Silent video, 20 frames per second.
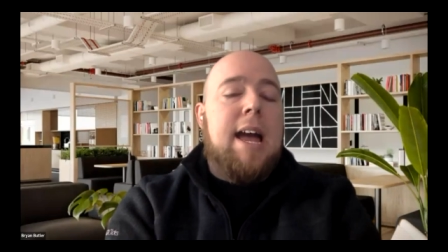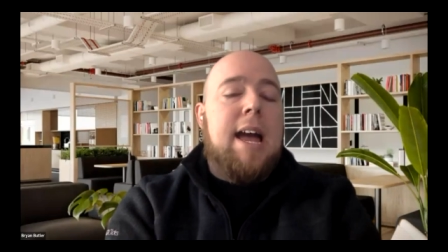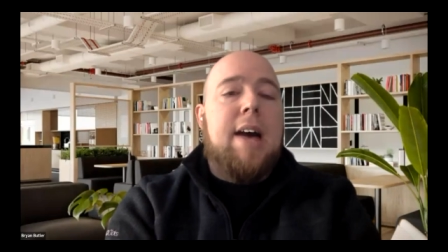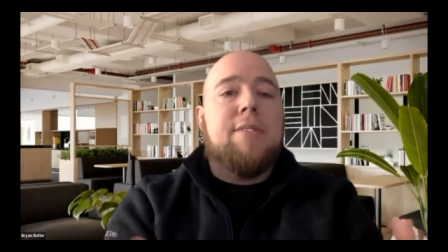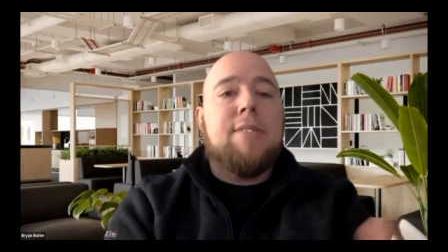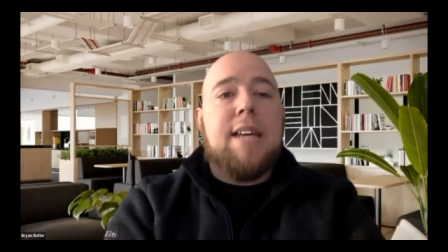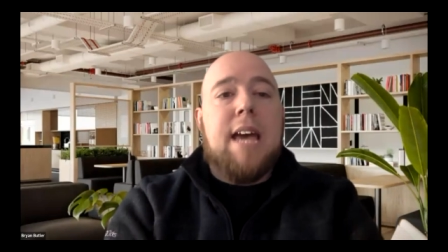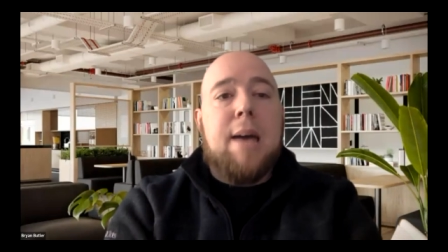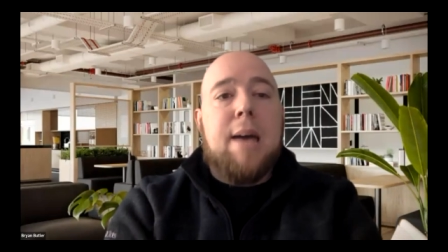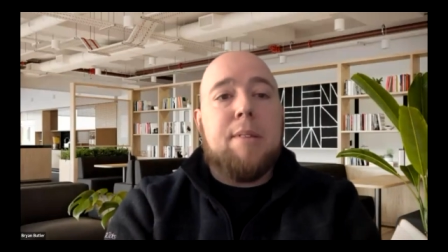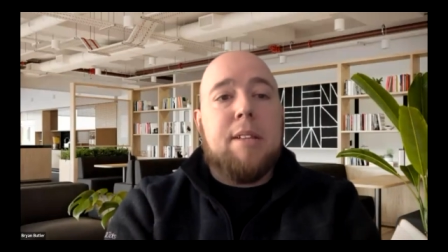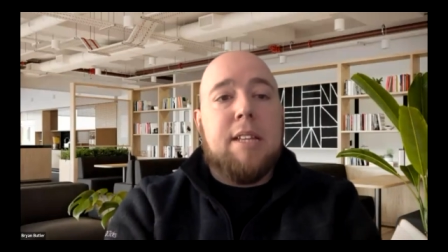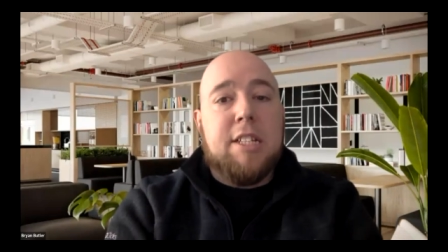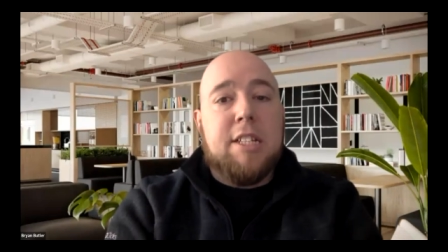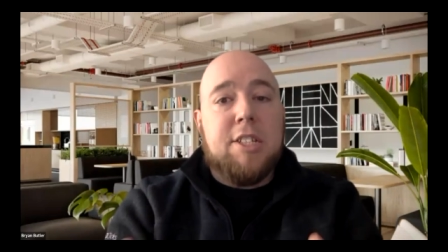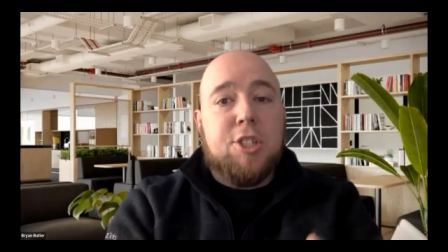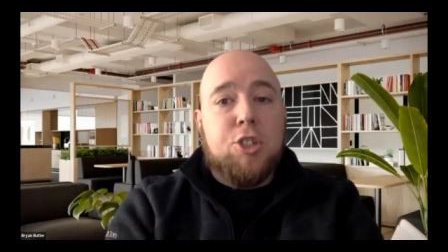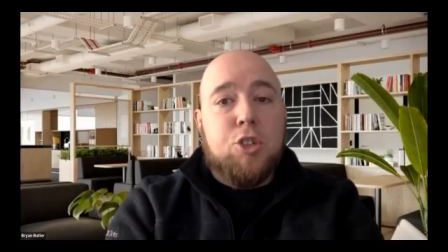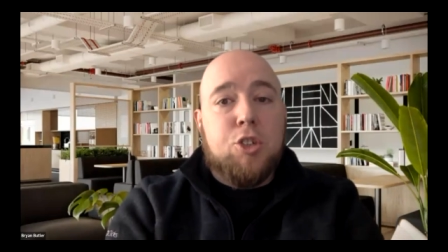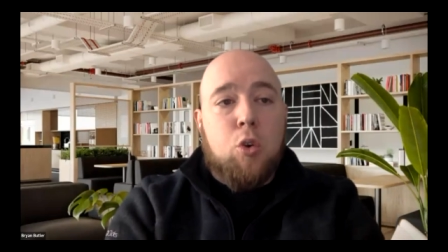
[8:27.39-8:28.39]
have
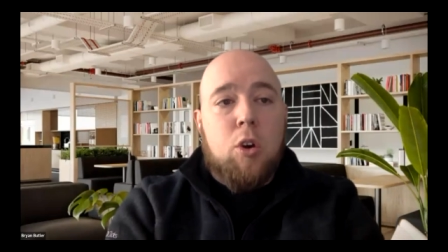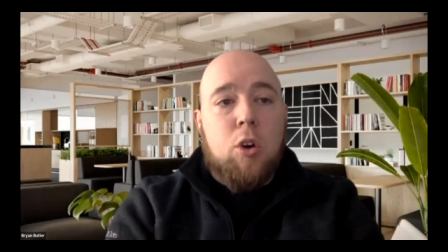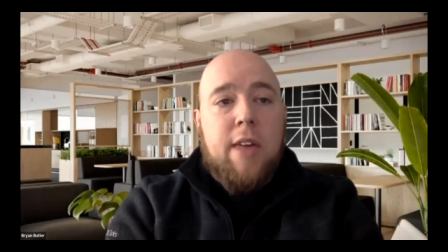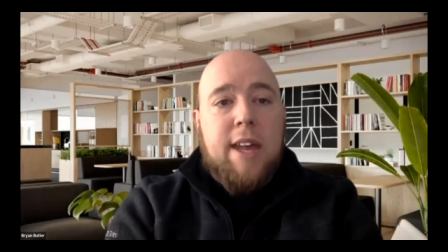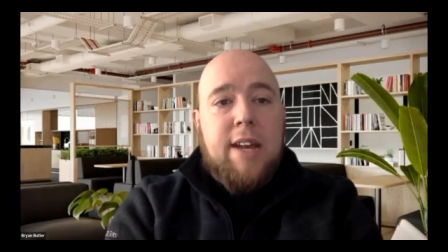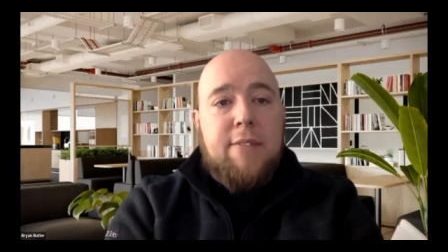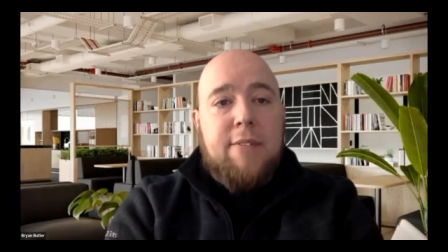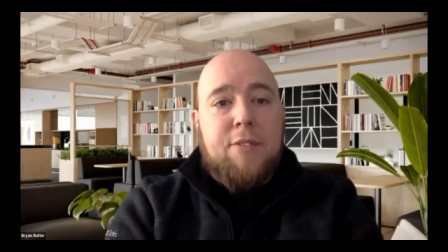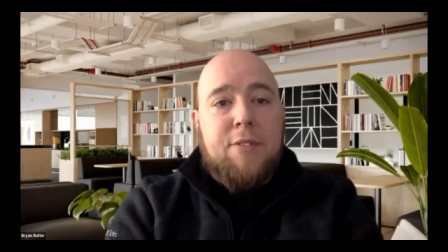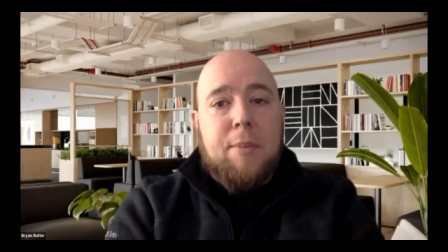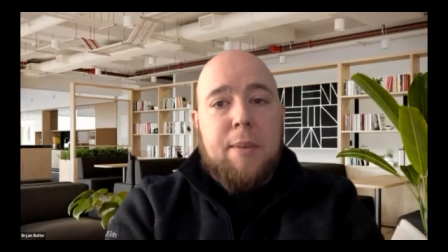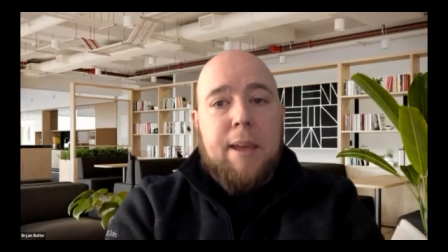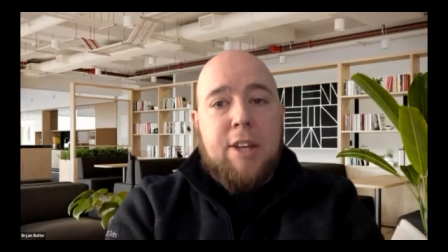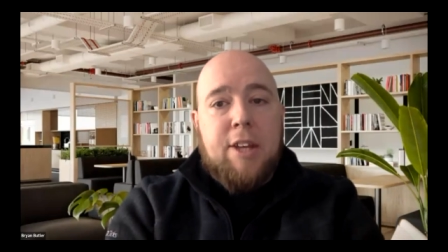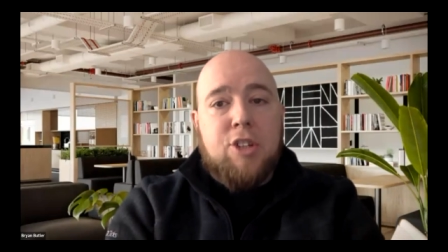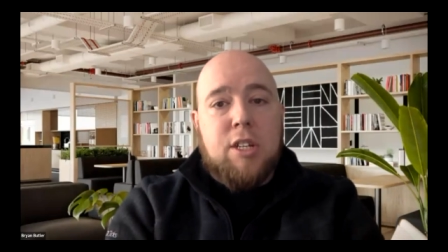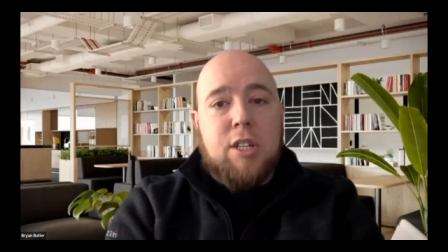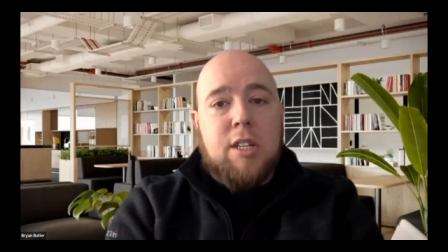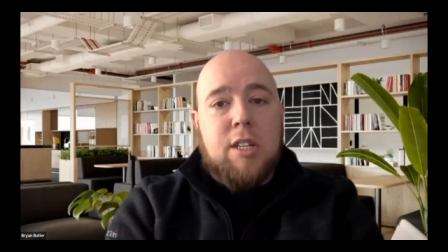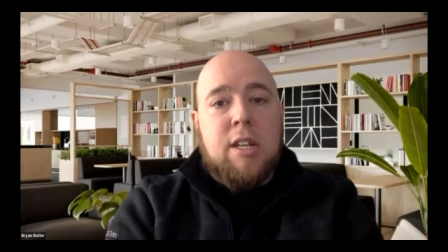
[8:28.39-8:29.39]
TapClicks store that
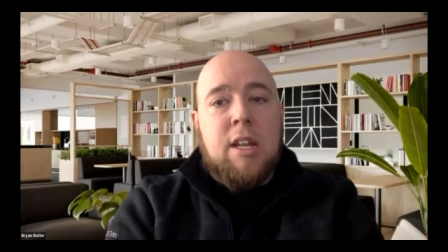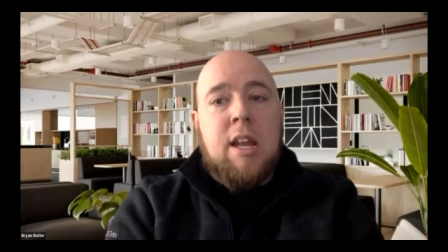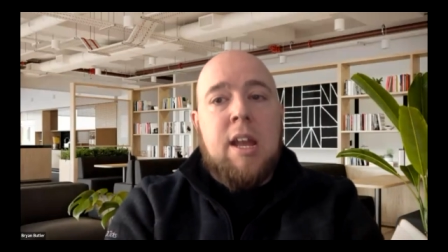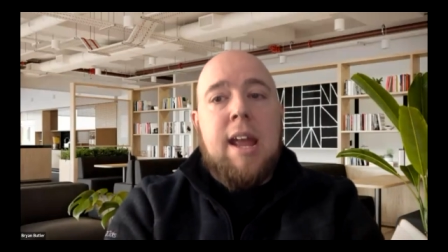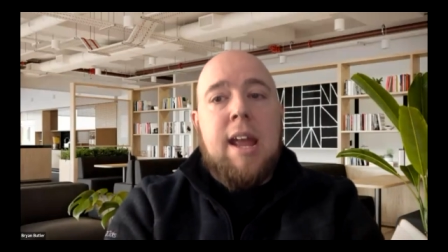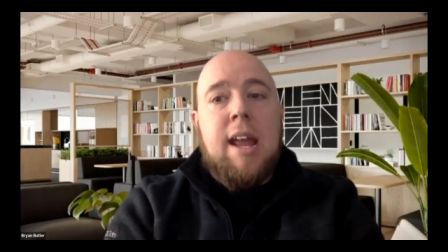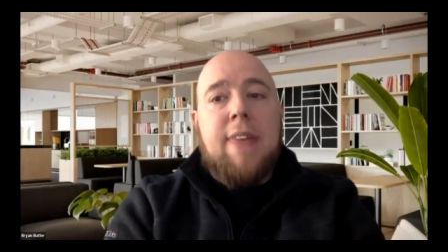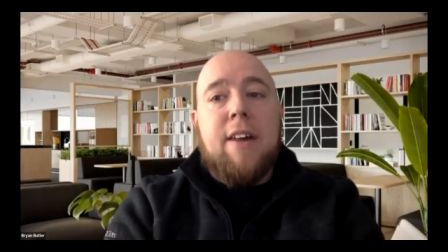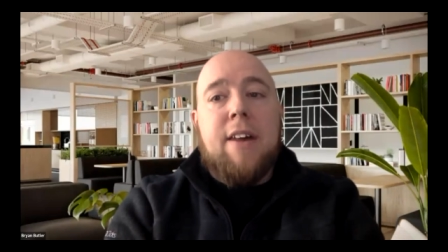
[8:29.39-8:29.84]
information